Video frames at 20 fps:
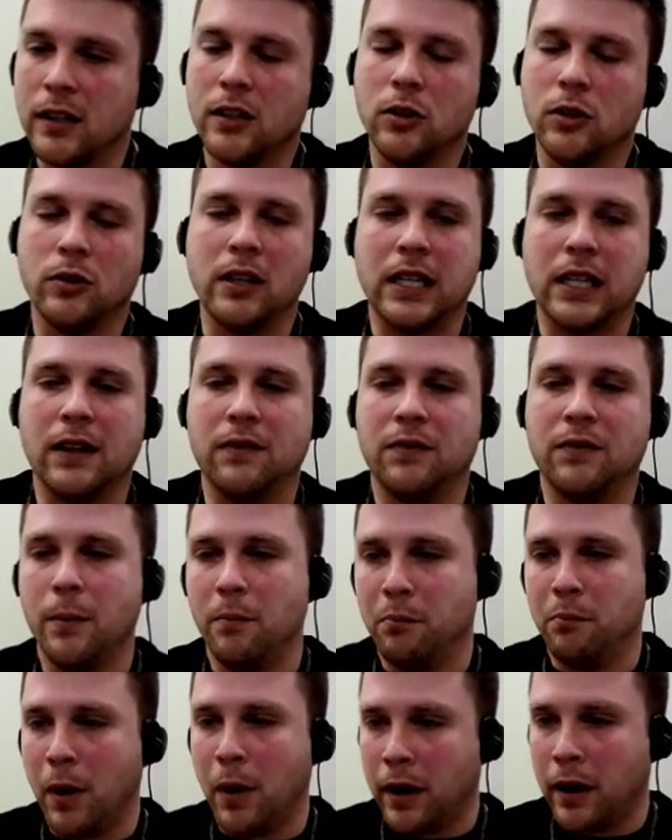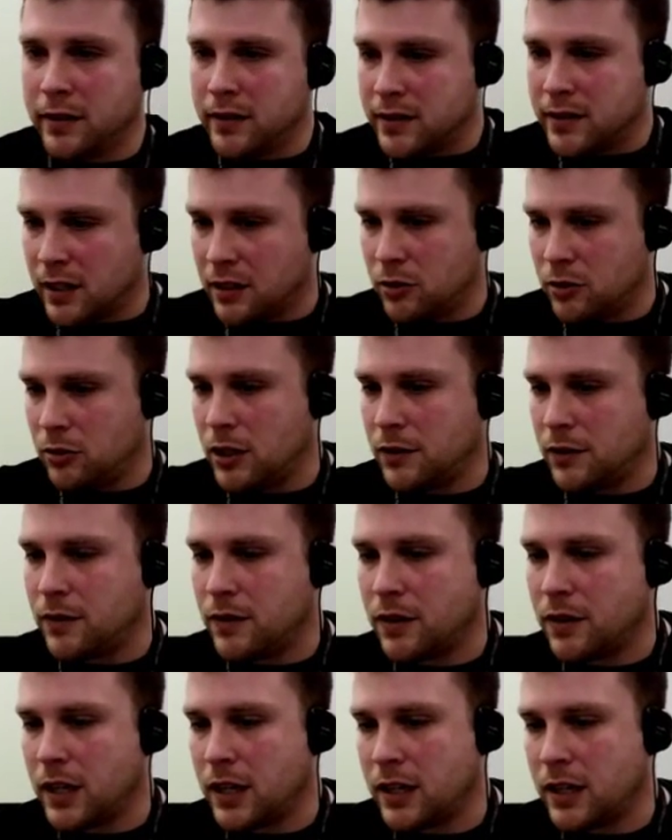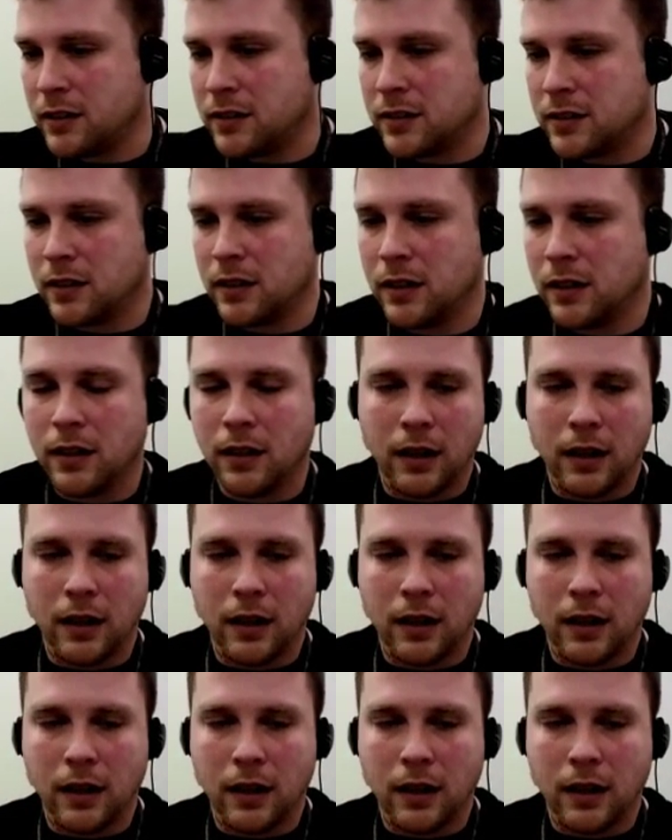You can give them buttons that do different things.